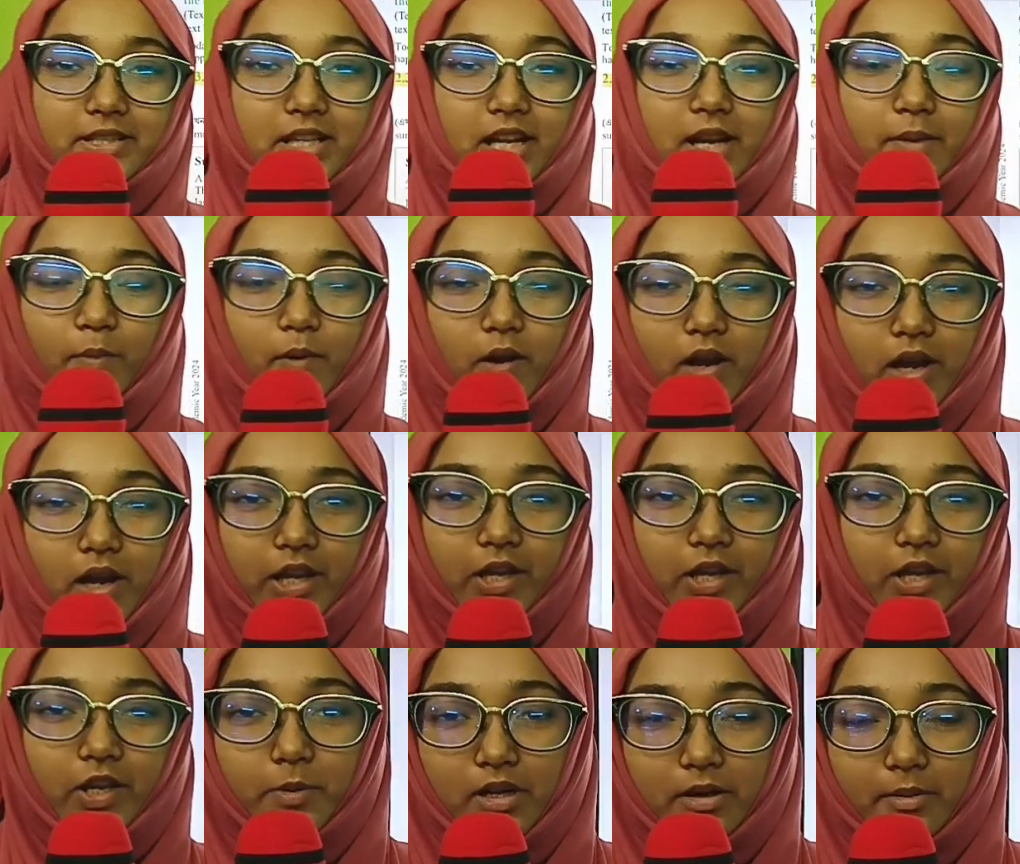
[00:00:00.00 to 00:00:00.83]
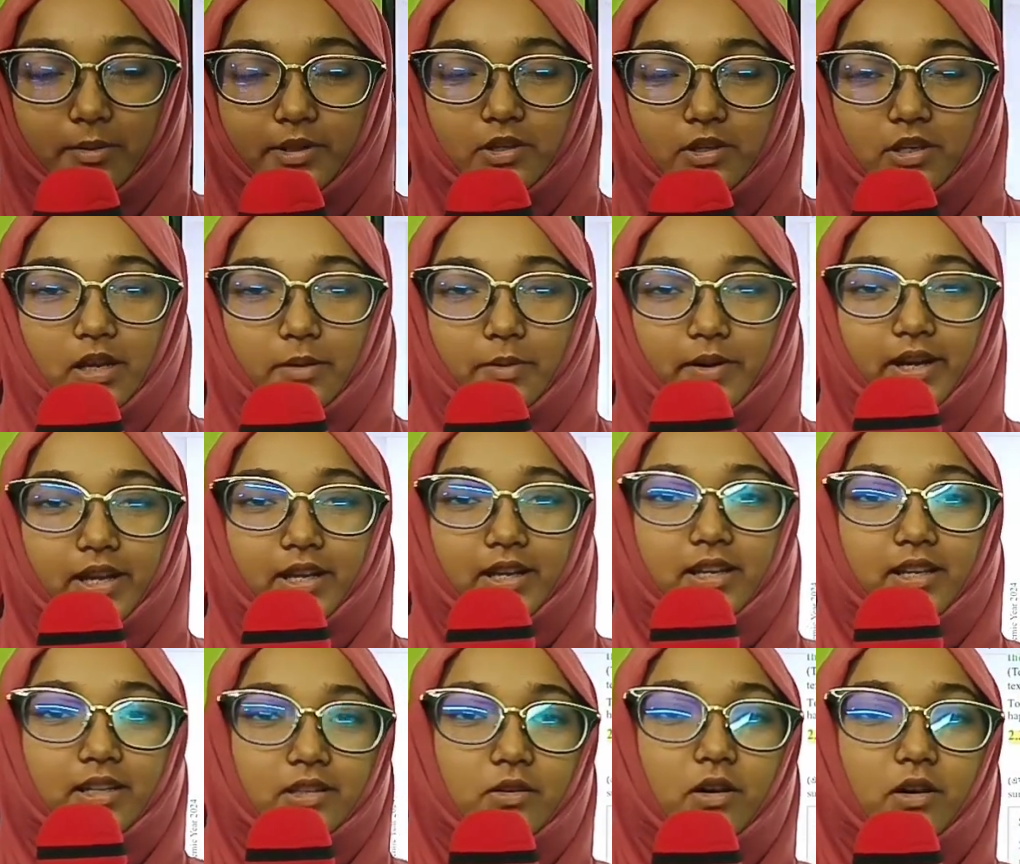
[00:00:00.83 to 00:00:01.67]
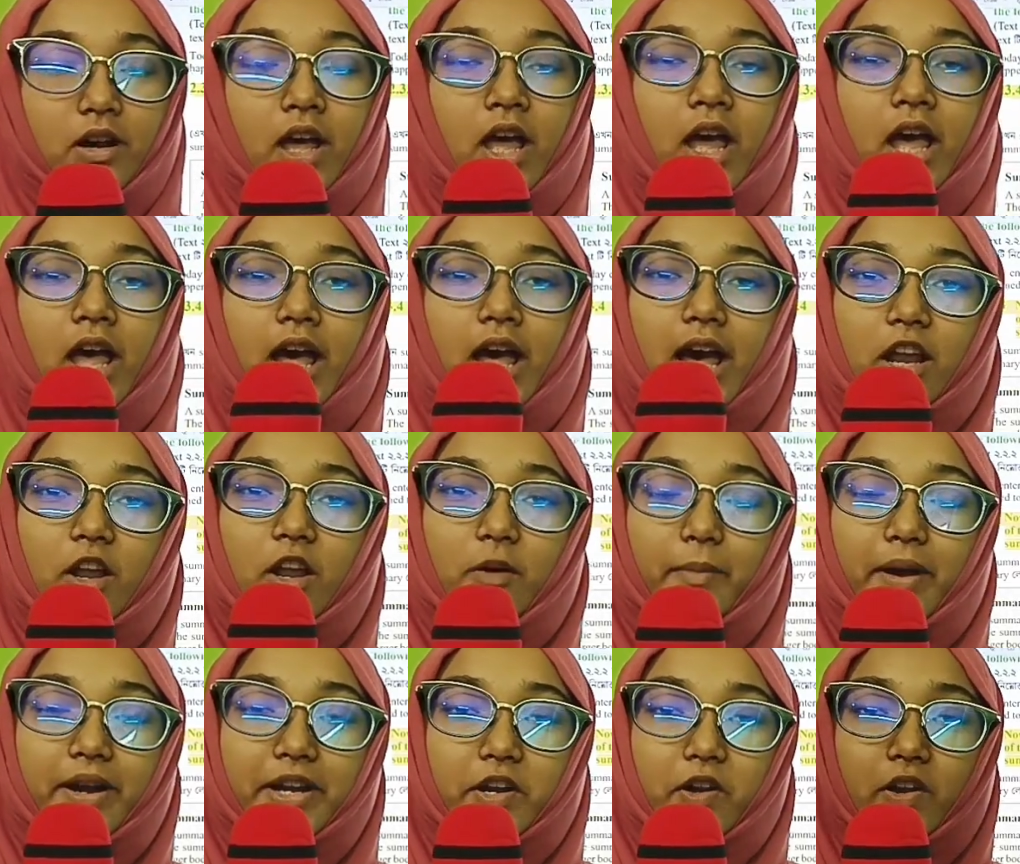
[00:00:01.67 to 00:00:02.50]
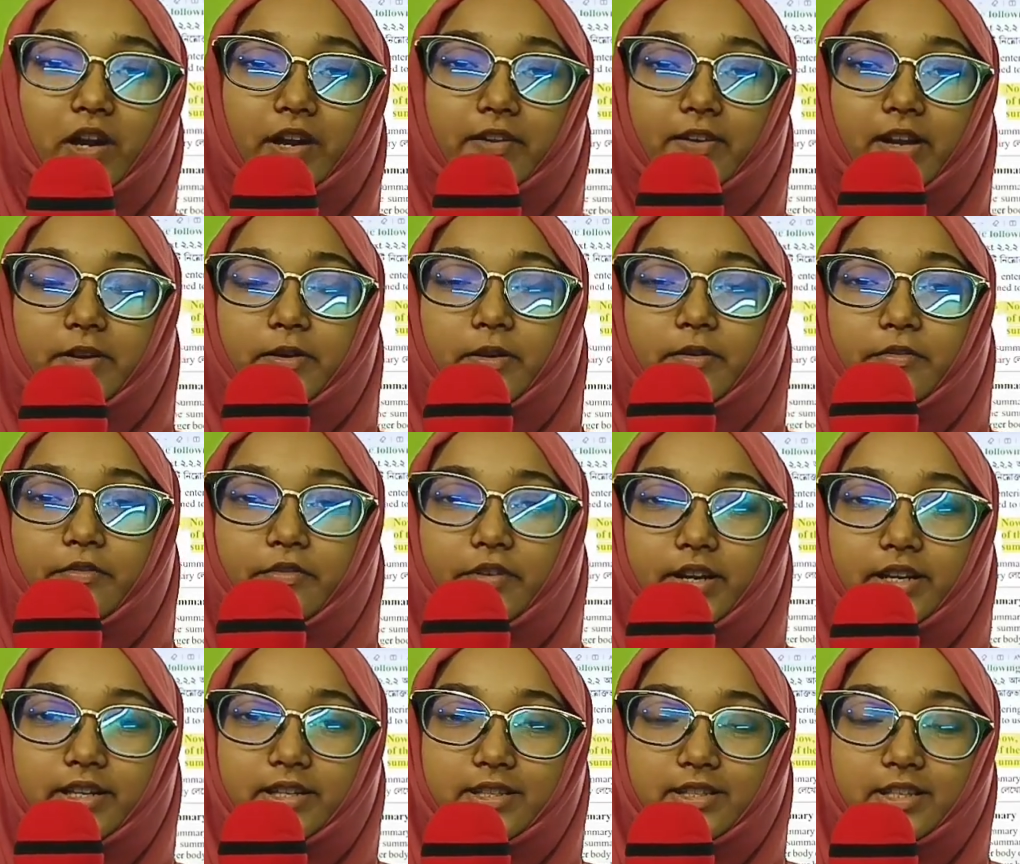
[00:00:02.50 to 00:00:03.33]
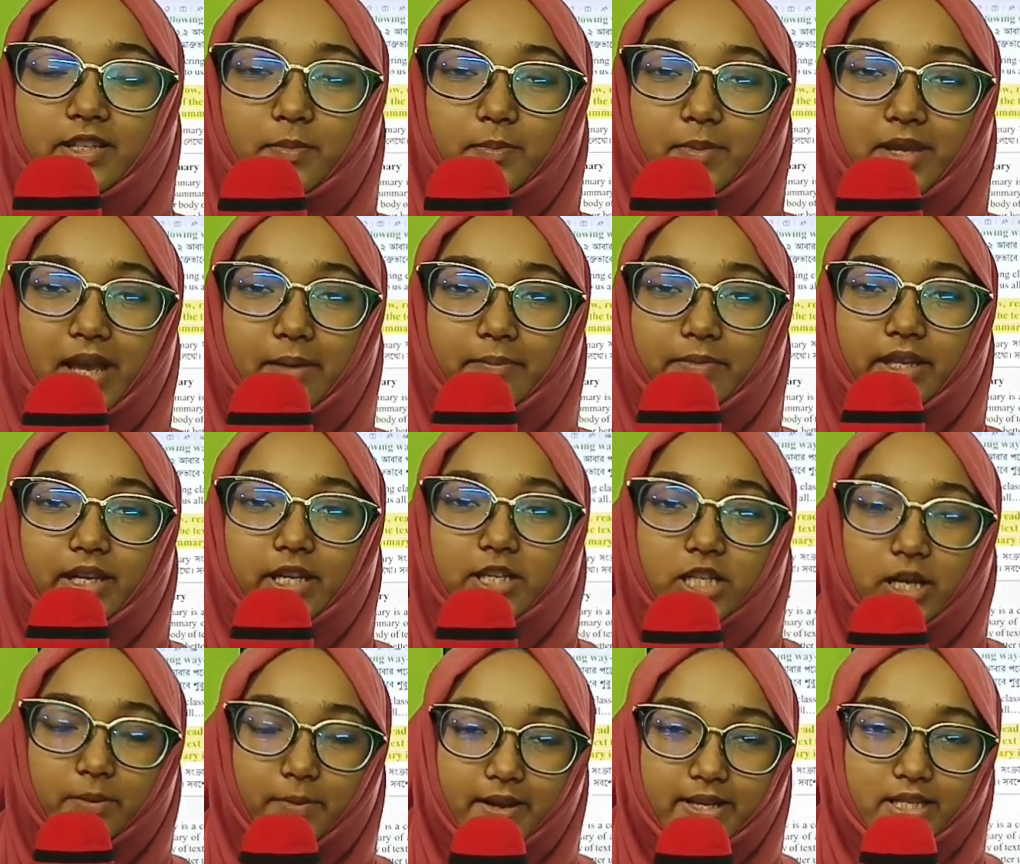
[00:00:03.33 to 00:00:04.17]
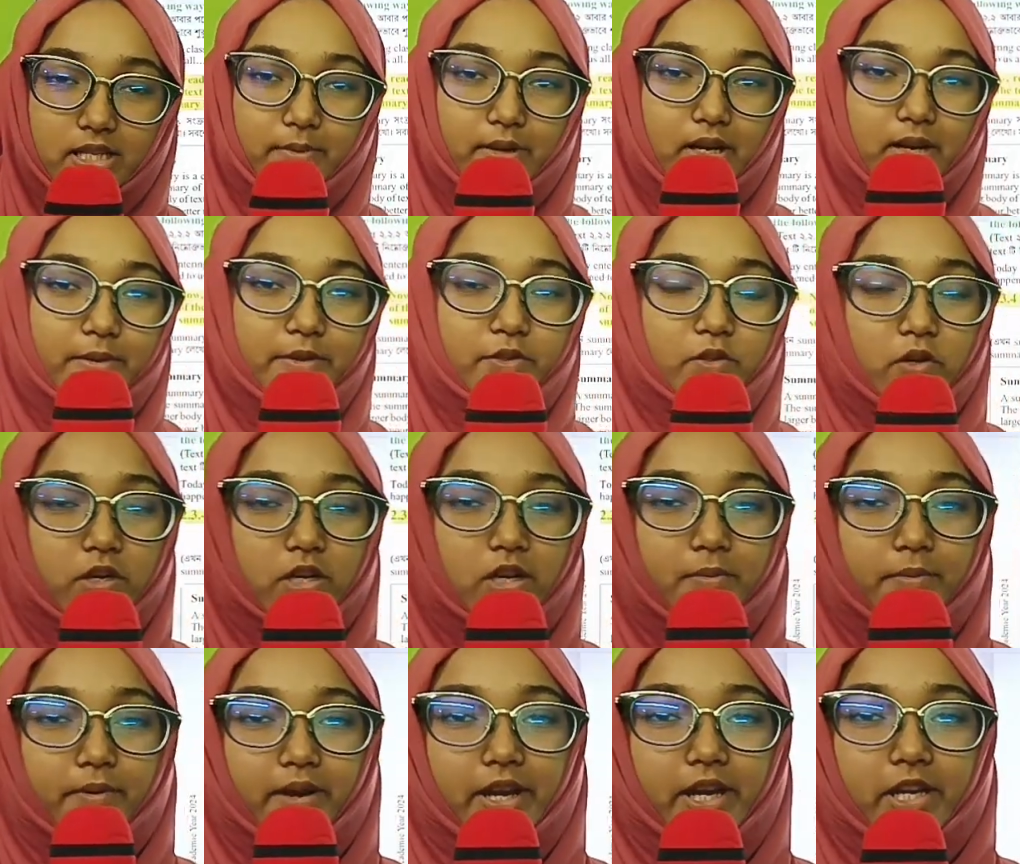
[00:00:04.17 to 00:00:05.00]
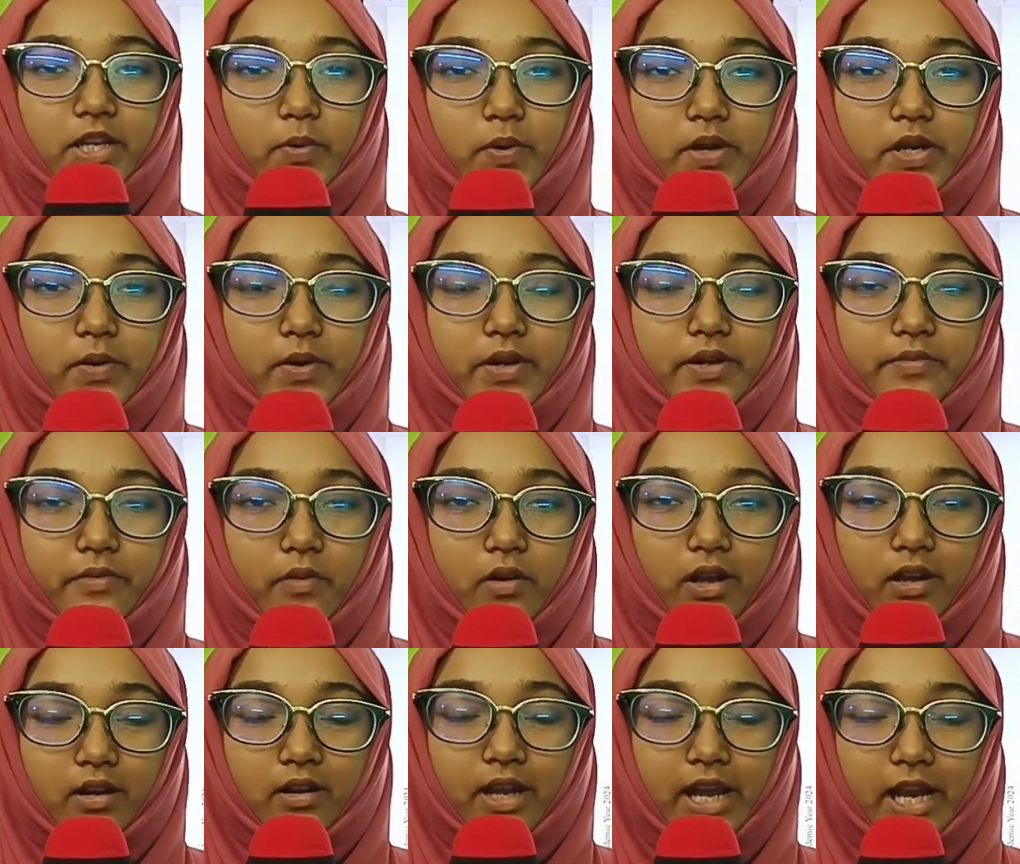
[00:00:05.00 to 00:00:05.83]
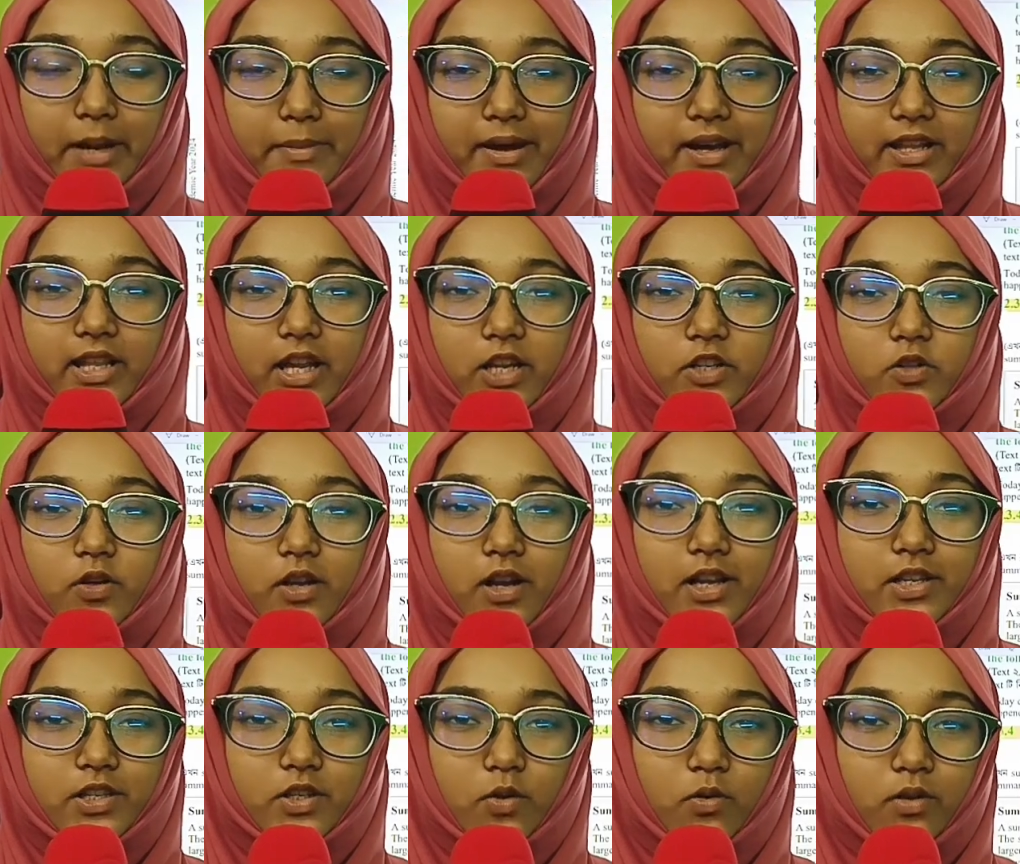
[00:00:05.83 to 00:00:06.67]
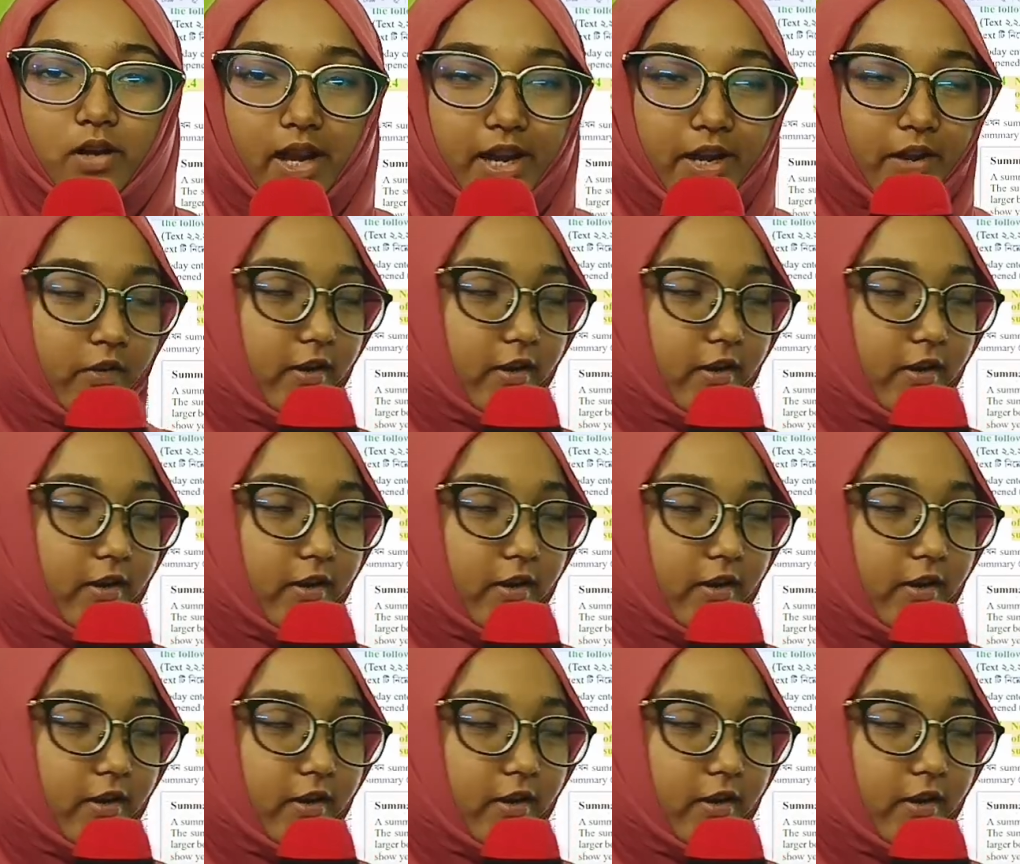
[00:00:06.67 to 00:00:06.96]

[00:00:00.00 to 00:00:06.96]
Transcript: Assalamualaikum warahmatullahi wabarakatuh. Hello, my dear online friend. This is me. I'm Tanisha Mazam, and I'm a student of grade 2024 and Math Ashoka School and